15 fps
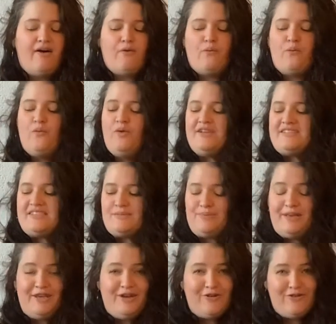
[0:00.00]

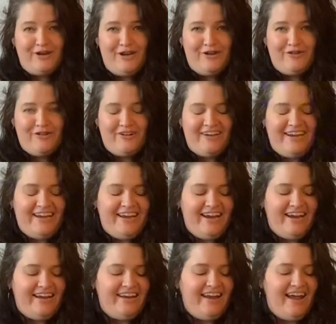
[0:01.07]
wispy greenery,
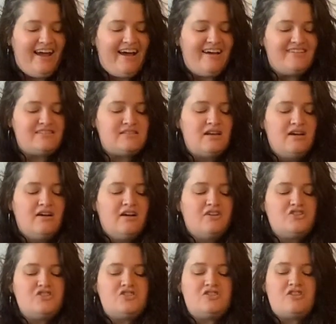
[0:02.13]
it has
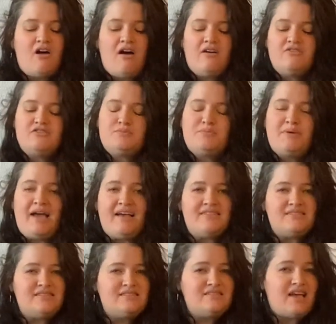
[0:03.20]
soft
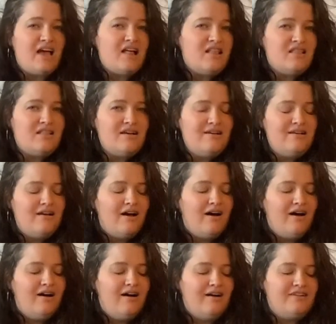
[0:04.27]
pastel
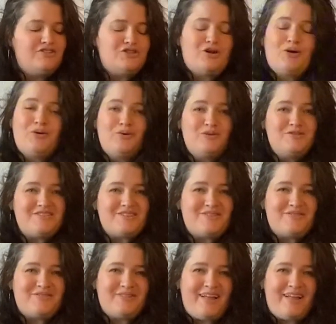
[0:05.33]
tones of